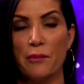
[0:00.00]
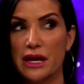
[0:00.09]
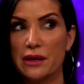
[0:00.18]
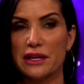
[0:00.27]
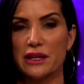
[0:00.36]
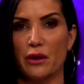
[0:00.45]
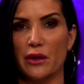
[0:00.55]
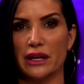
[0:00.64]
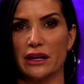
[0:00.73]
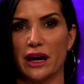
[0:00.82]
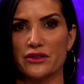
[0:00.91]
maybe
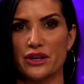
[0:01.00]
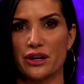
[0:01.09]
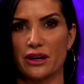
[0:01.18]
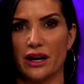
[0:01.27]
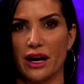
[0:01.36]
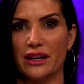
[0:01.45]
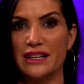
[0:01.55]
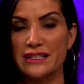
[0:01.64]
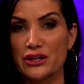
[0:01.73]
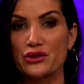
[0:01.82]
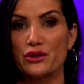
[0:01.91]
going under an
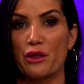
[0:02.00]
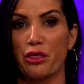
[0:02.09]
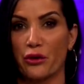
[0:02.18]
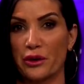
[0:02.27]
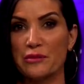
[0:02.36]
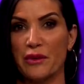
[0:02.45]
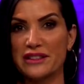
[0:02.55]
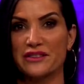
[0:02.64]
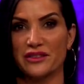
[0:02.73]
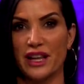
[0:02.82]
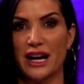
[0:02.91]
additional 3
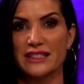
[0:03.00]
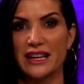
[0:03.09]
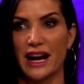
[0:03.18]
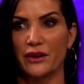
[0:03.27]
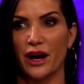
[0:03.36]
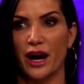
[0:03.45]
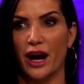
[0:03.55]
months of lockdown.